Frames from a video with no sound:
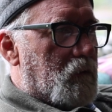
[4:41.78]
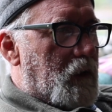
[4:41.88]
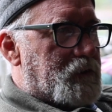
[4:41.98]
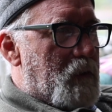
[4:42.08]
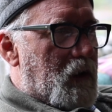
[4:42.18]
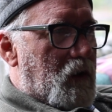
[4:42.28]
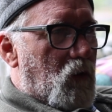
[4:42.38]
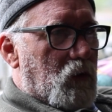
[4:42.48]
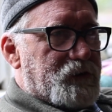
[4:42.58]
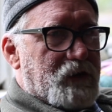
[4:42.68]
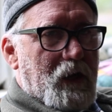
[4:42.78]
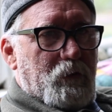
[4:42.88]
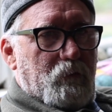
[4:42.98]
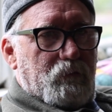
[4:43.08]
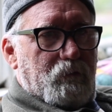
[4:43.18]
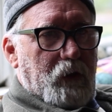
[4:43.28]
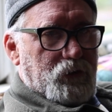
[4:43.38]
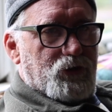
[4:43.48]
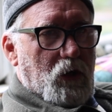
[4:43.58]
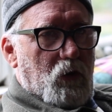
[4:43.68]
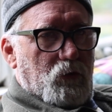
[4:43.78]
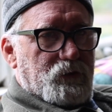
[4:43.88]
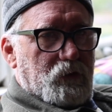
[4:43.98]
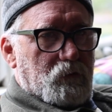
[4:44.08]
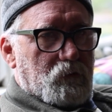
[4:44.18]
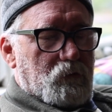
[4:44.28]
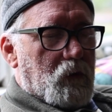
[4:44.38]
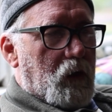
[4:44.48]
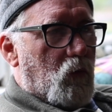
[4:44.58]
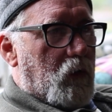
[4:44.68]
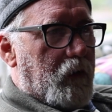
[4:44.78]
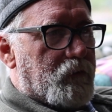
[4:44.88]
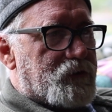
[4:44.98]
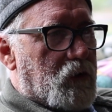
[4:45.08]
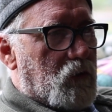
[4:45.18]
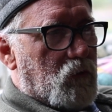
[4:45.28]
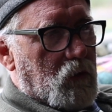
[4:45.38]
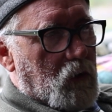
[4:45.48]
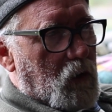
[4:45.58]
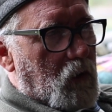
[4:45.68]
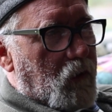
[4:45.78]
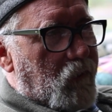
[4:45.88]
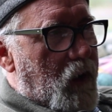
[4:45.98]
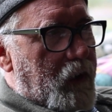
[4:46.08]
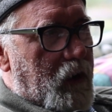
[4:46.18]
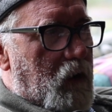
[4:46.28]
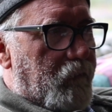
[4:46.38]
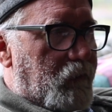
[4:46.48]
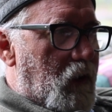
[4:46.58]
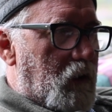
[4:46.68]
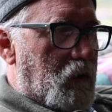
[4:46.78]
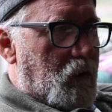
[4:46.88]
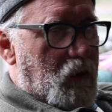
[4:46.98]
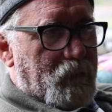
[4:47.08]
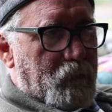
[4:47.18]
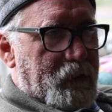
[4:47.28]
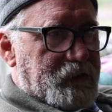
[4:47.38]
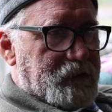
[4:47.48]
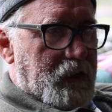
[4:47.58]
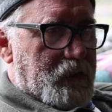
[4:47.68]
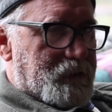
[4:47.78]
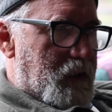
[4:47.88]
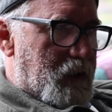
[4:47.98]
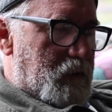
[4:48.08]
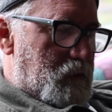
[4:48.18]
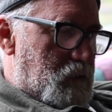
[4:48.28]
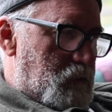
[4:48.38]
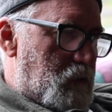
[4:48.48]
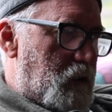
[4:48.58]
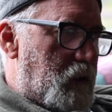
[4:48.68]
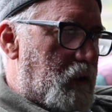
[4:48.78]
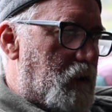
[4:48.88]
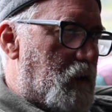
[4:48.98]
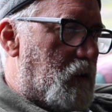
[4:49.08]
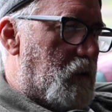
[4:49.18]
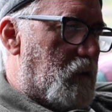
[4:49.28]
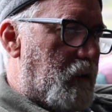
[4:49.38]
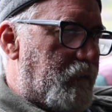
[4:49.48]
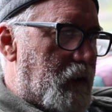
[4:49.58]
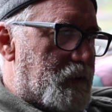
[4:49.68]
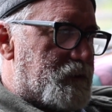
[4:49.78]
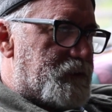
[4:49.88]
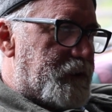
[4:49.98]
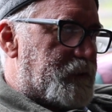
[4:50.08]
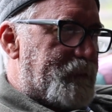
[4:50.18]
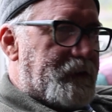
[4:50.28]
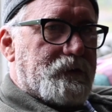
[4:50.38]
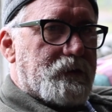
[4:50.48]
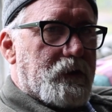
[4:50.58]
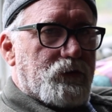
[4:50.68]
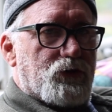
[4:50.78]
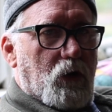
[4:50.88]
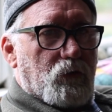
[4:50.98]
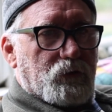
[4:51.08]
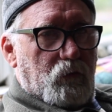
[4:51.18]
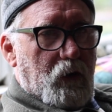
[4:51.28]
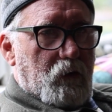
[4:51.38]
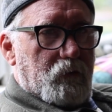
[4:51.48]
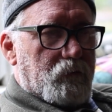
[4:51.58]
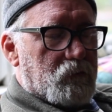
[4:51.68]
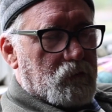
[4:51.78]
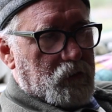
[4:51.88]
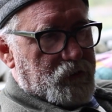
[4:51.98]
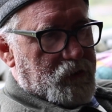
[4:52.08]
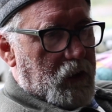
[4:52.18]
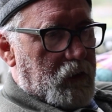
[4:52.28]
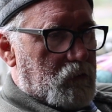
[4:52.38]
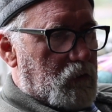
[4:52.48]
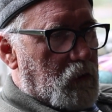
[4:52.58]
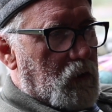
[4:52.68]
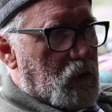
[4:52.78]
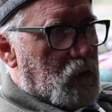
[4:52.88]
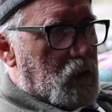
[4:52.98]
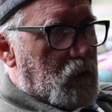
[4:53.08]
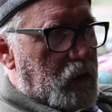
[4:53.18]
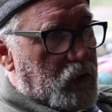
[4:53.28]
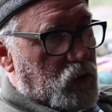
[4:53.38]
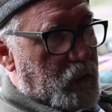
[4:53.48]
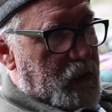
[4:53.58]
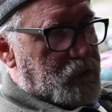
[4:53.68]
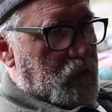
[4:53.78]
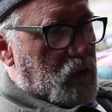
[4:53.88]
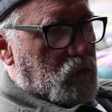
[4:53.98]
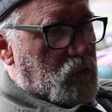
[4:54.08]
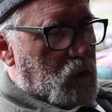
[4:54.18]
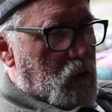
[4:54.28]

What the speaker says: That's my goal, is to keep them in shows and whatever. So right now I've got a couple of pieces outside, and I've got 6 pieces in shows around the state and in New Mexico